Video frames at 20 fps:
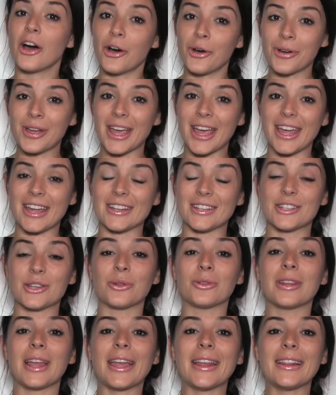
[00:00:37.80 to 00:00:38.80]
Okay,
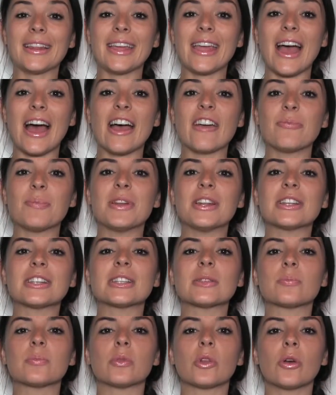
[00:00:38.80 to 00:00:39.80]
so lately I've been
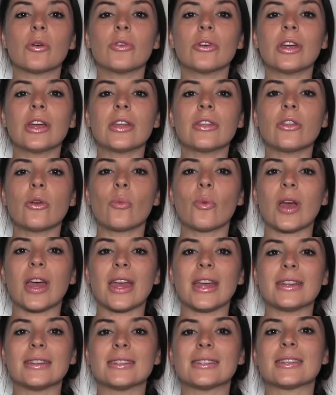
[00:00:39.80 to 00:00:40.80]
exploring the
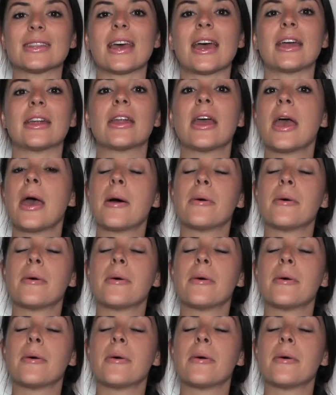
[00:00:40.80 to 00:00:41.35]
ways that